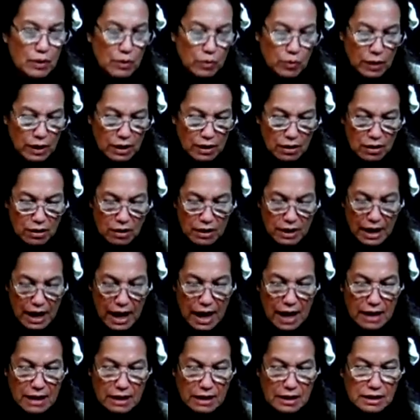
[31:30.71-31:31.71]
when we look
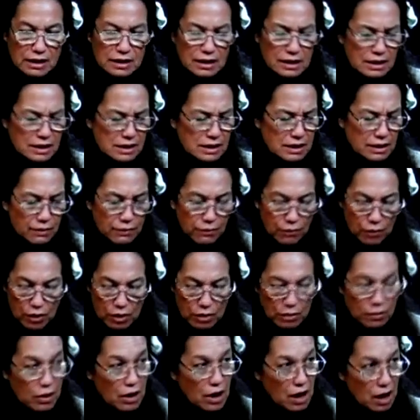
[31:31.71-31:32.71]
at just the
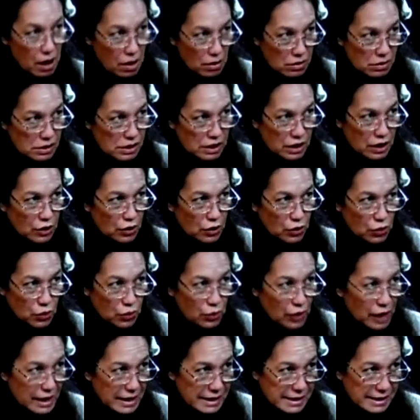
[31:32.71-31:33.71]
affordable housing
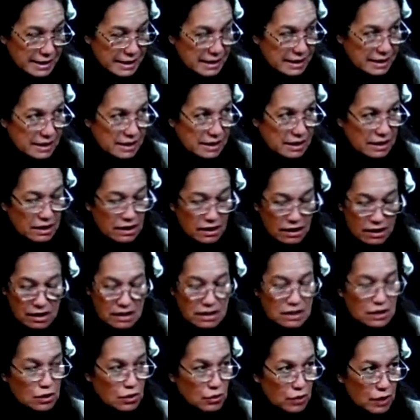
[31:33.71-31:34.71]
crisis, and it
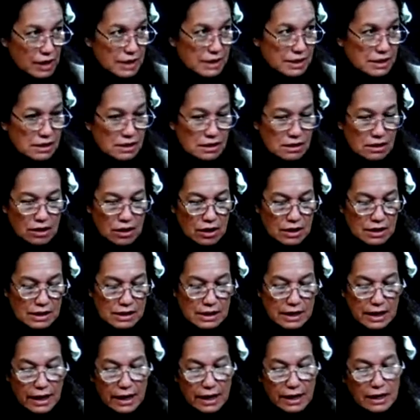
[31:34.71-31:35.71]
is a crisis in our
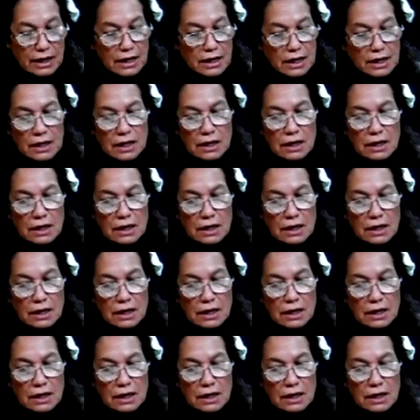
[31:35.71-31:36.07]
state,